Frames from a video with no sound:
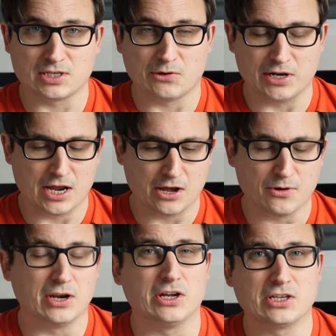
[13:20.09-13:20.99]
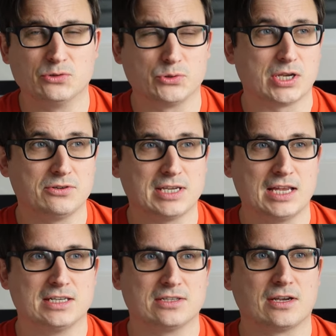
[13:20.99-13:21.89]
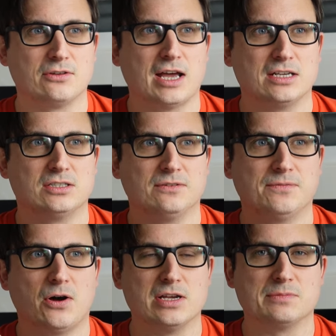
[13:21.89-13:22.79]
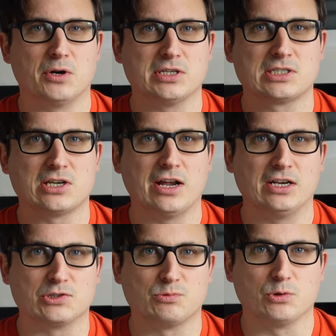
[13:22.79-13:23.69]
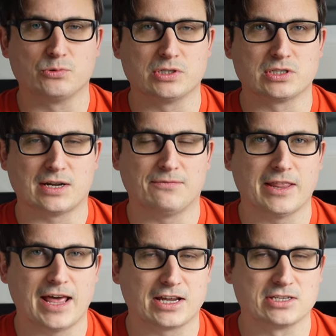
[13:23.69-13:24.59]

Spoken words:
So I know, and I can also set it so that defies my silence rules and stuff like that.